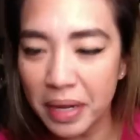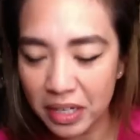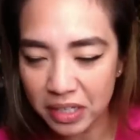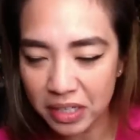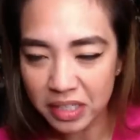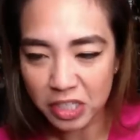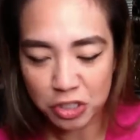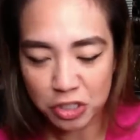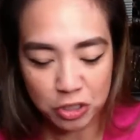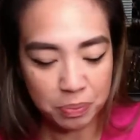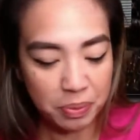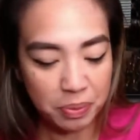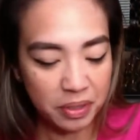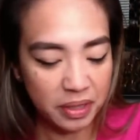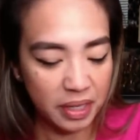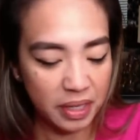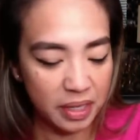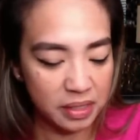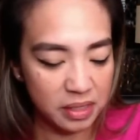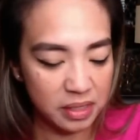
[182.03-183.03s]
goodness, your
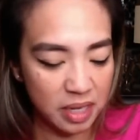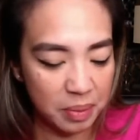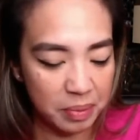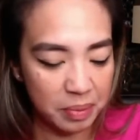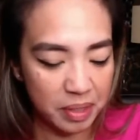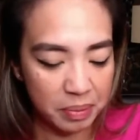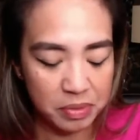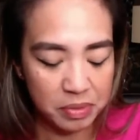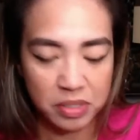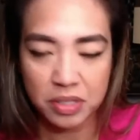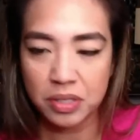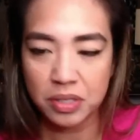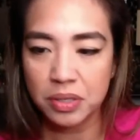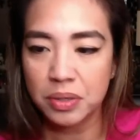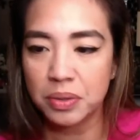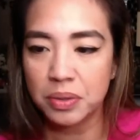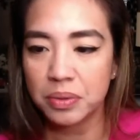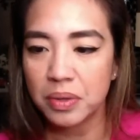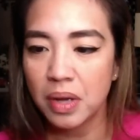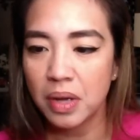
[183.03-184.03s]
birthday is coming up to
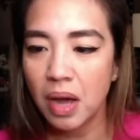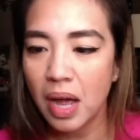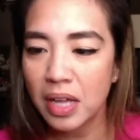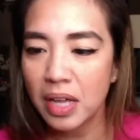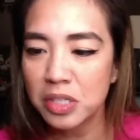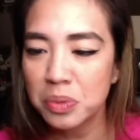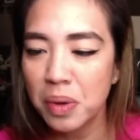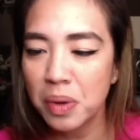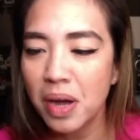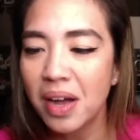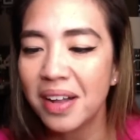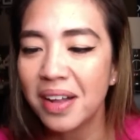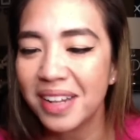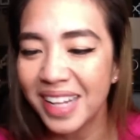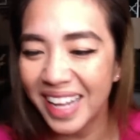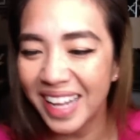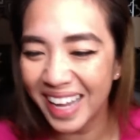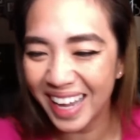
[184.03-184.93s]
you as well.